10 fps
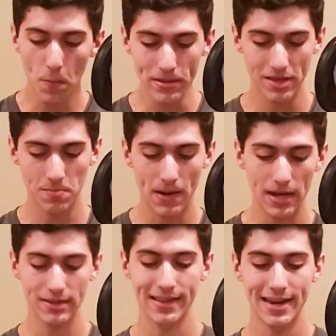opened this
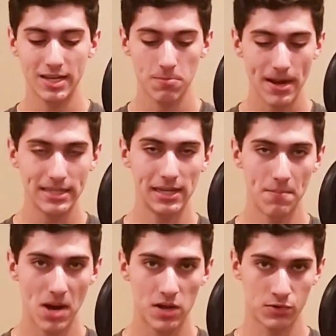box not
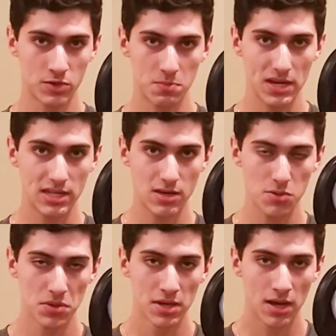expecting a modern speed
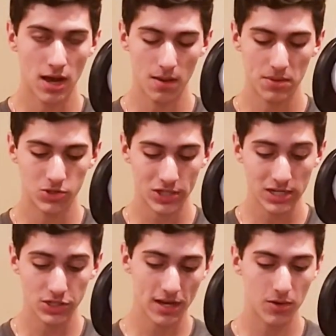cube, but
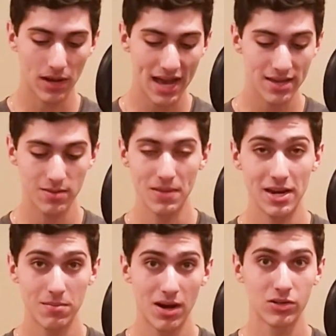Shank has
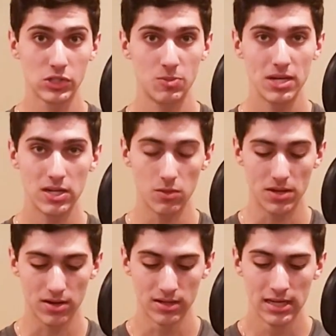made a modern speed
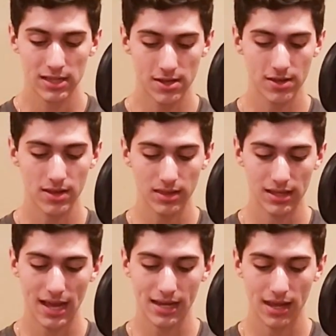cube here. This is
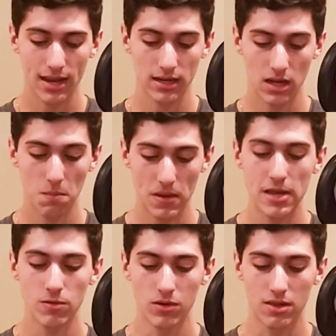something that can
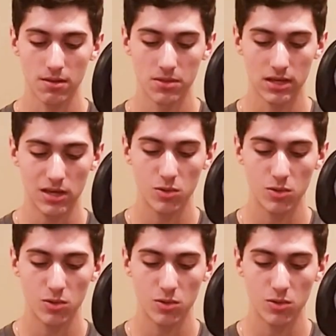compete with some of